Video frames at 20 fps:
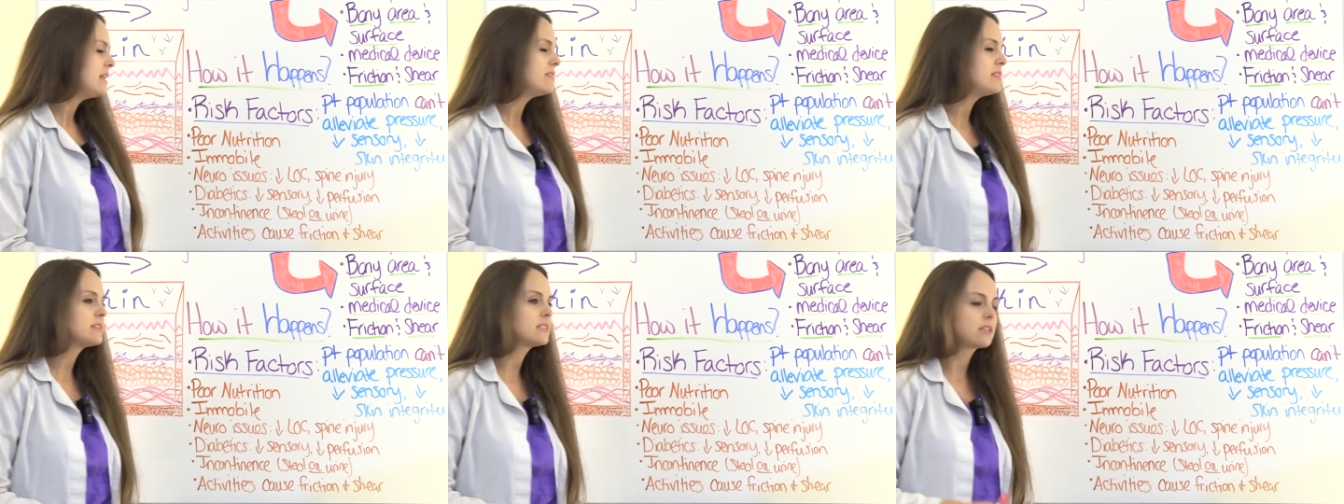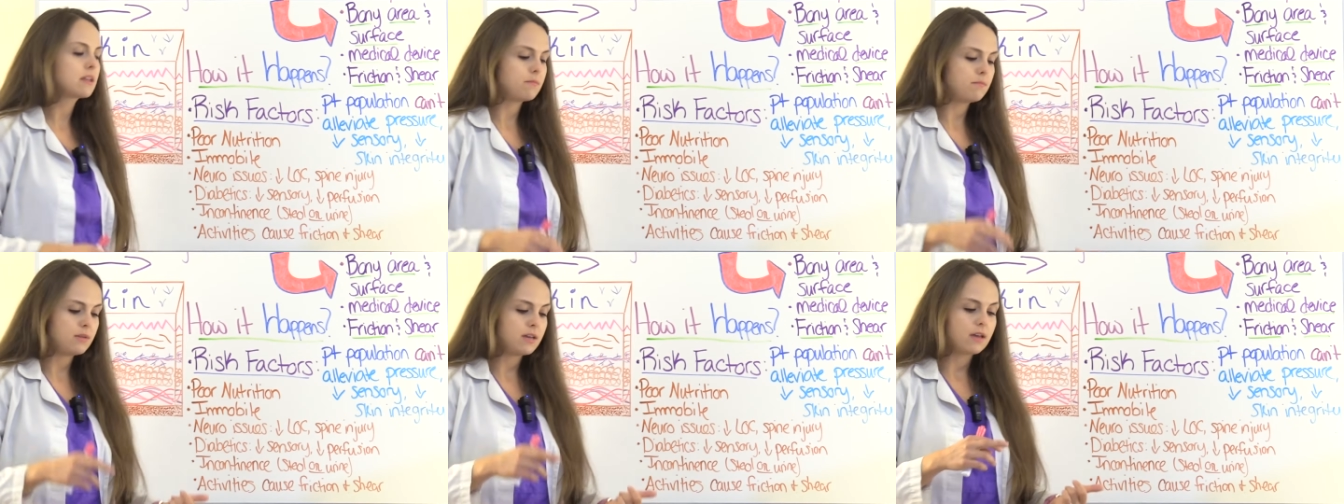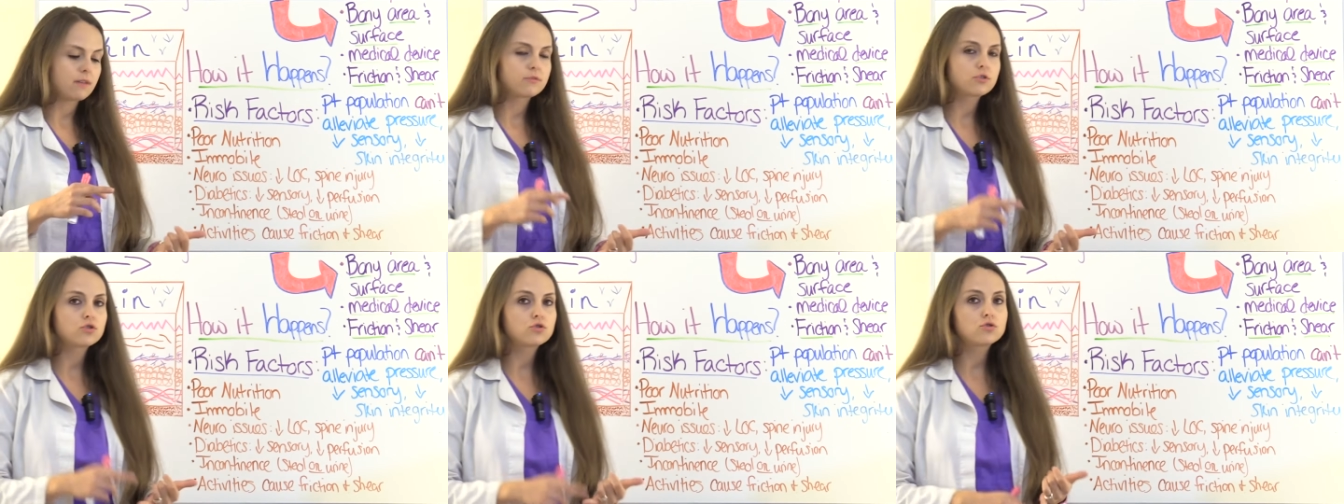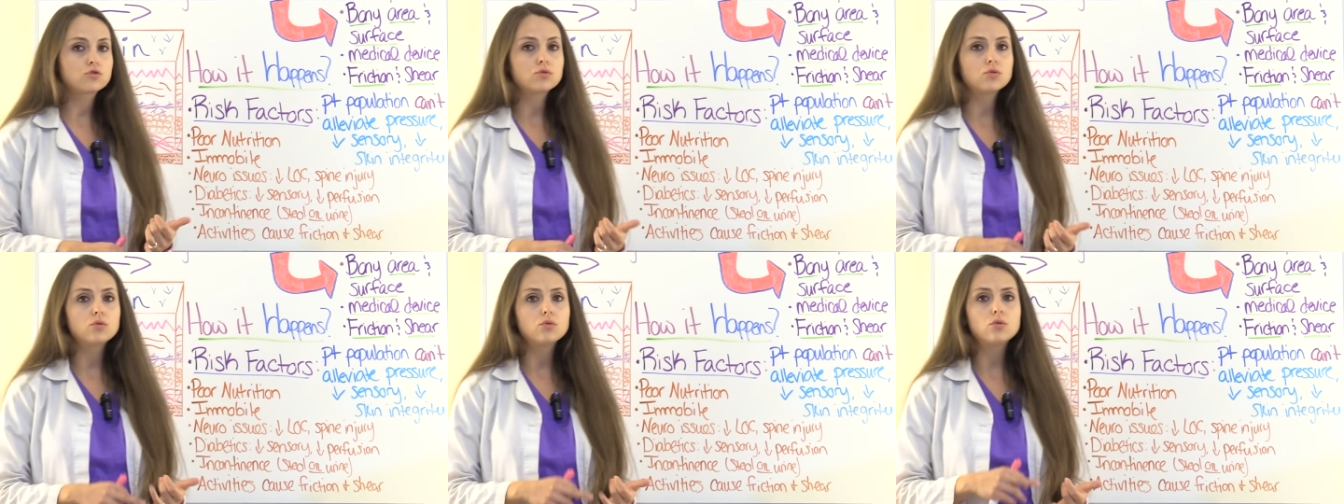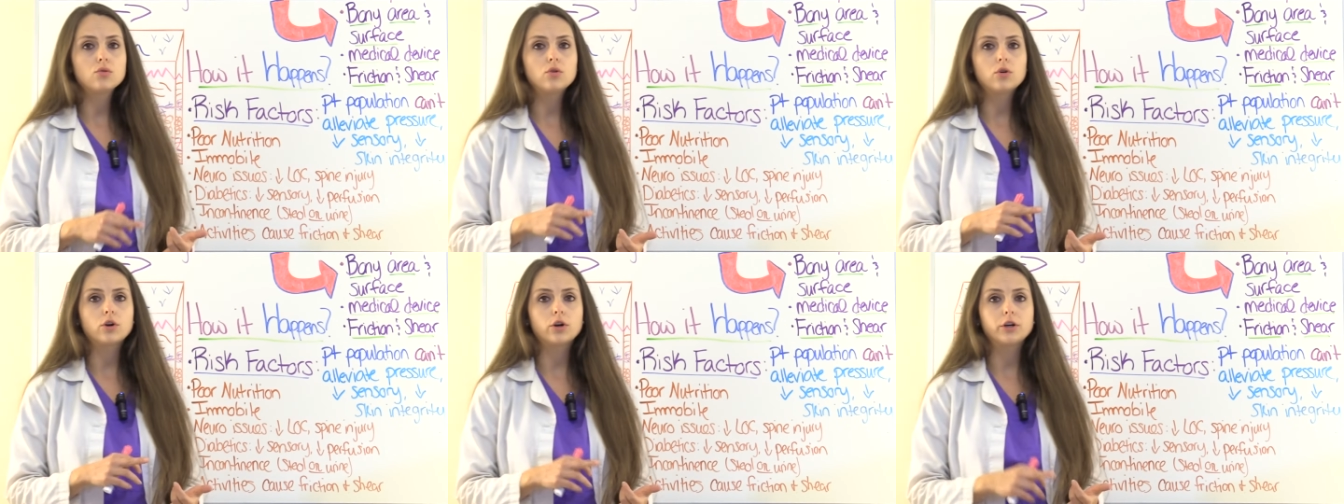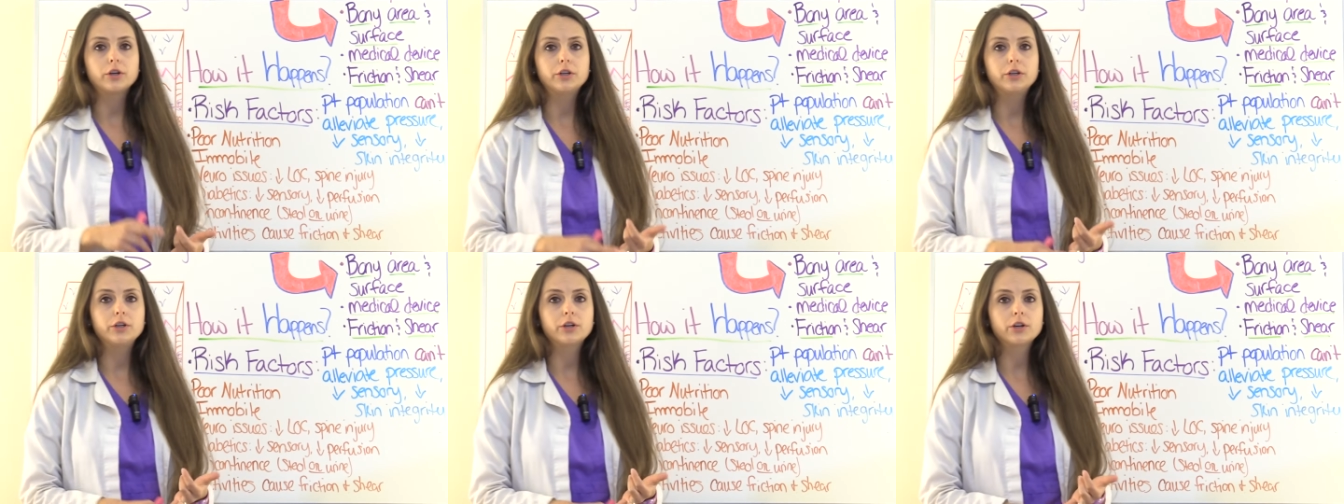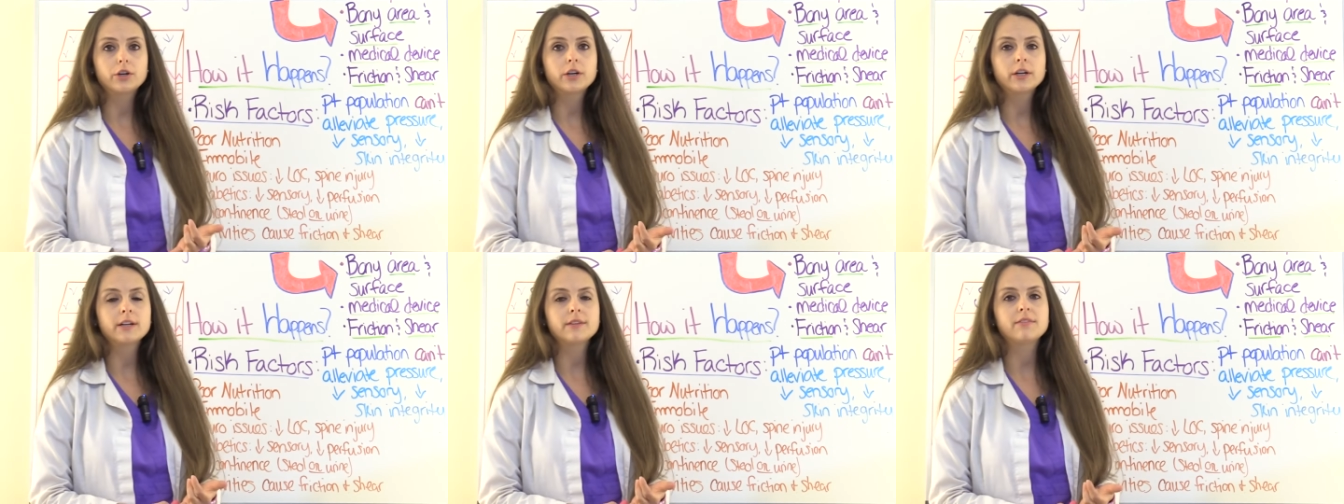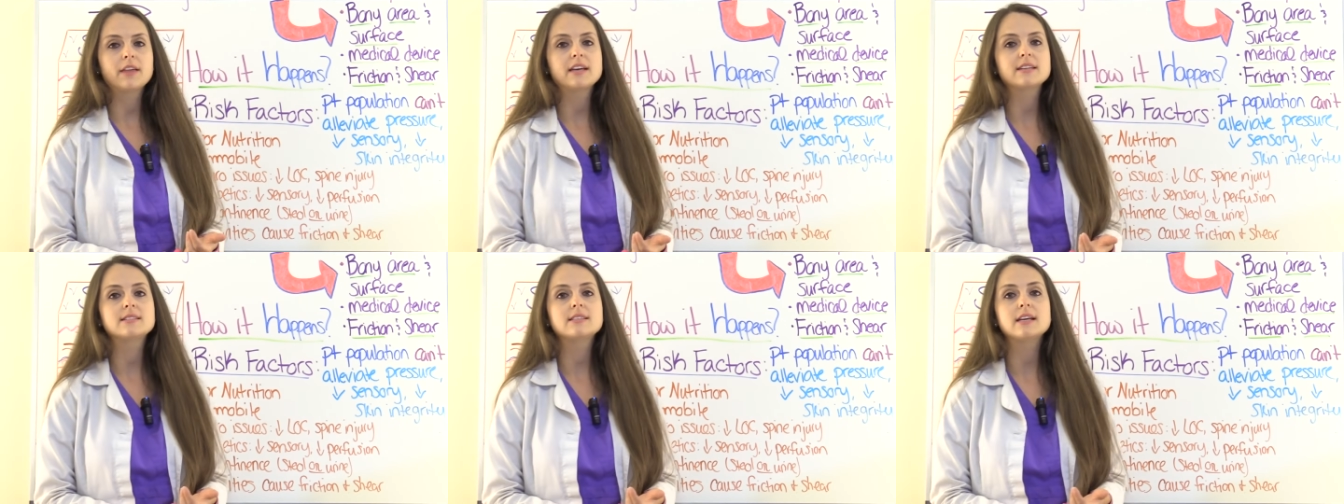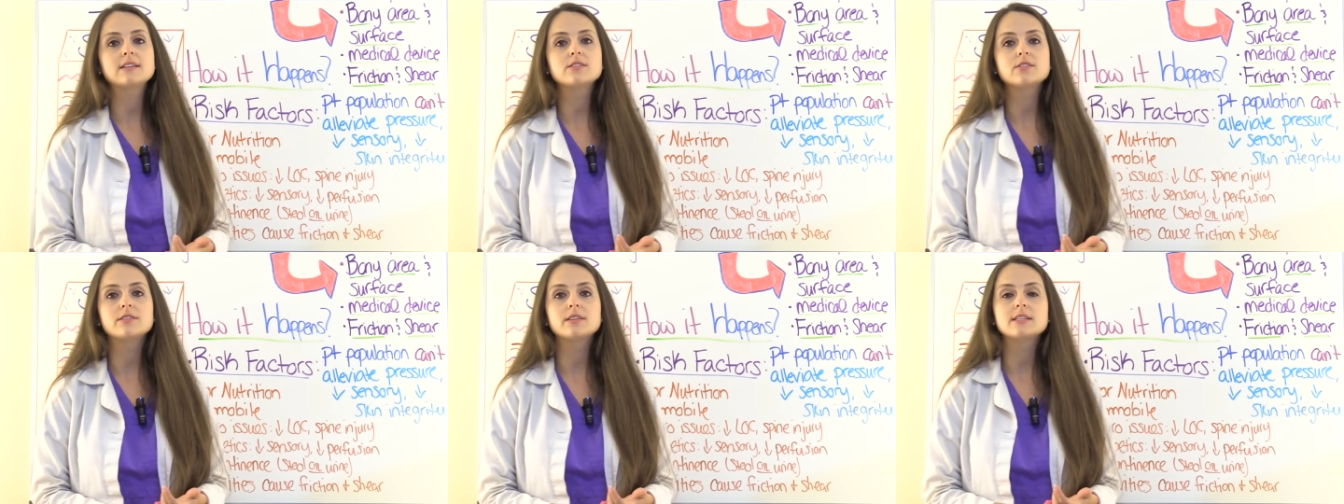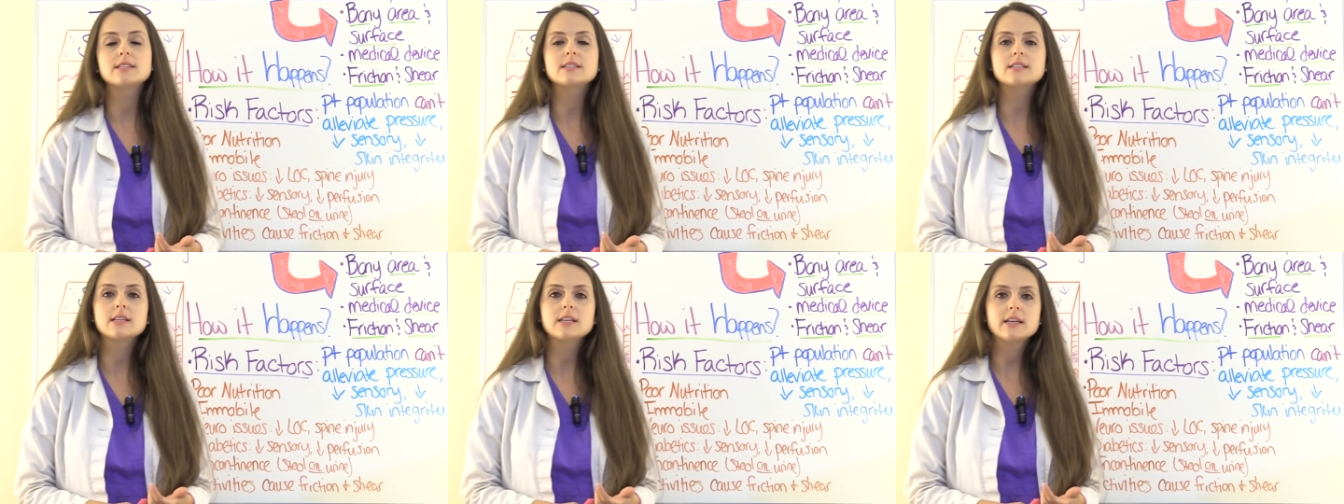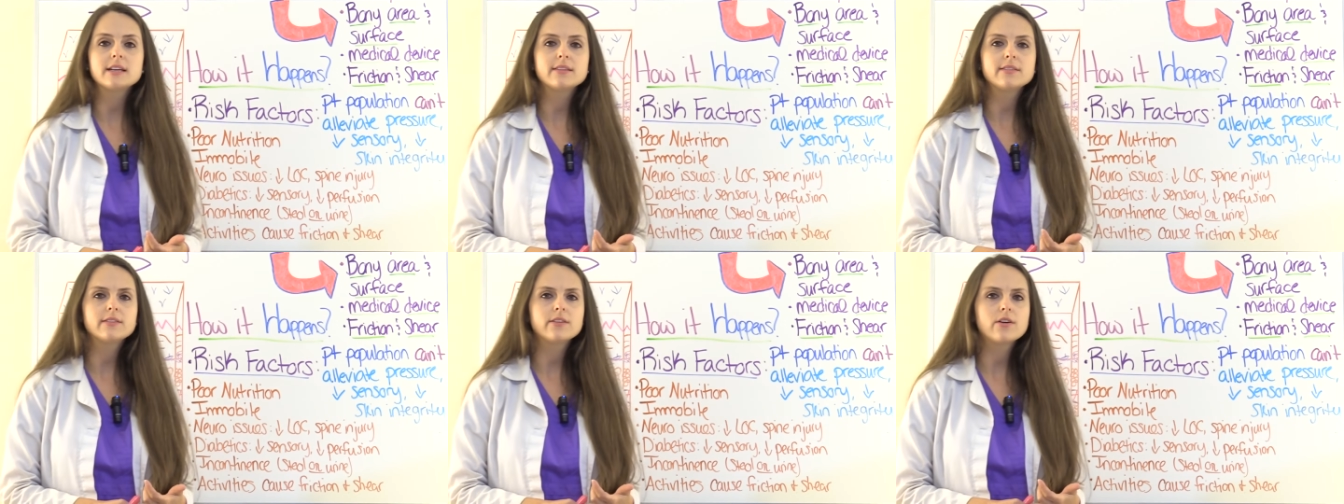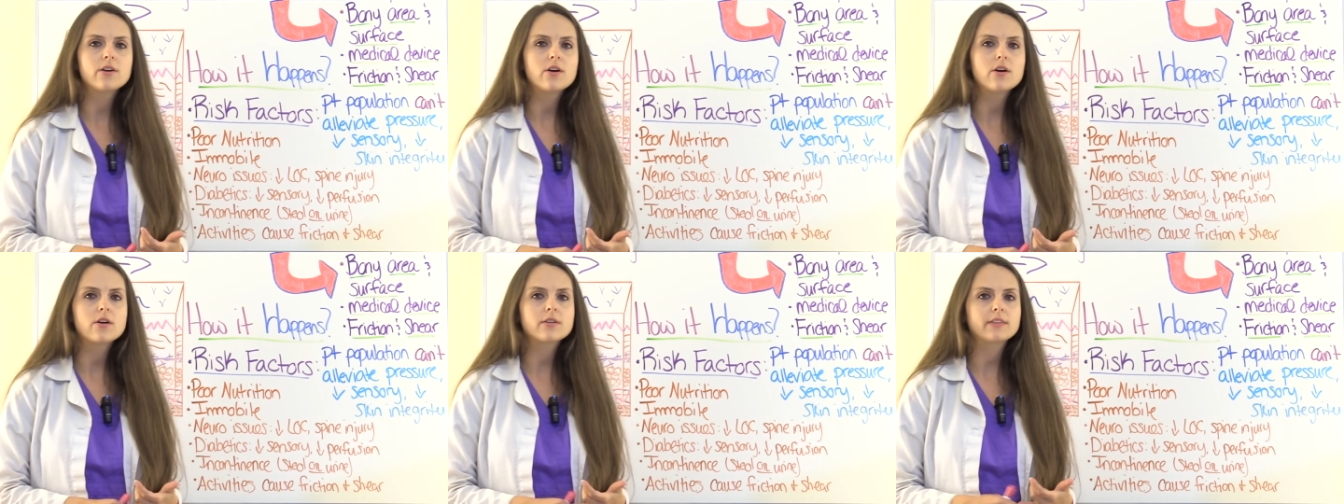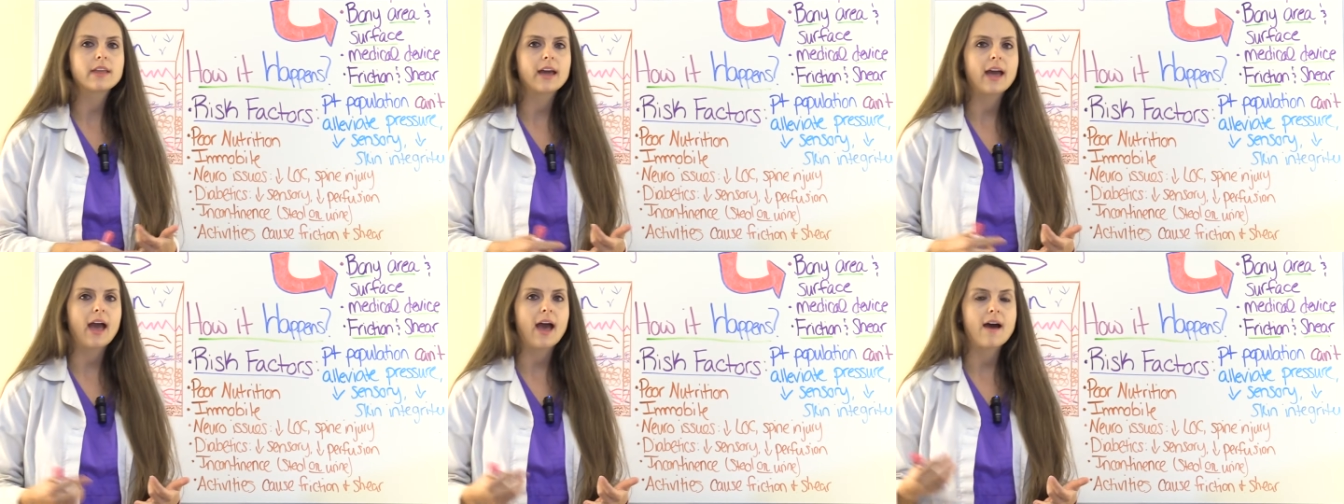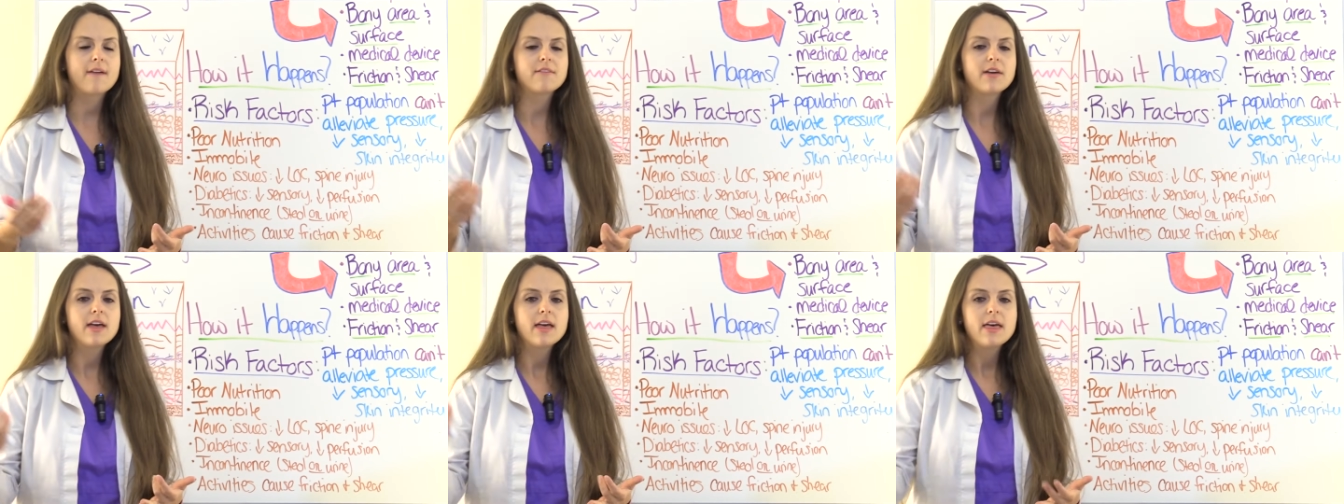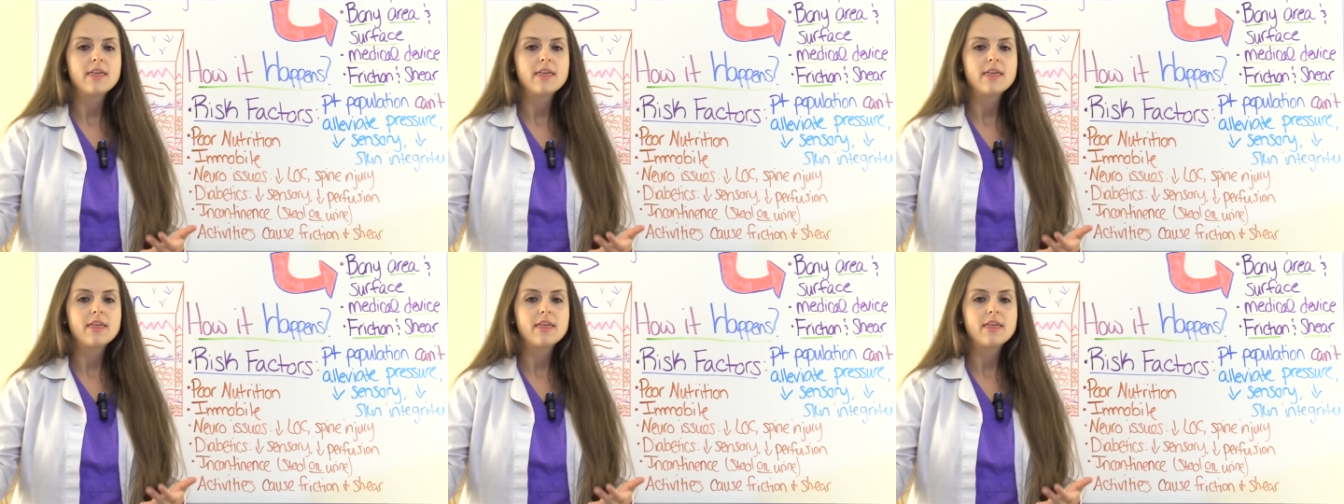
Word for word: this can be of stool or urine if that sets on the skin long, they have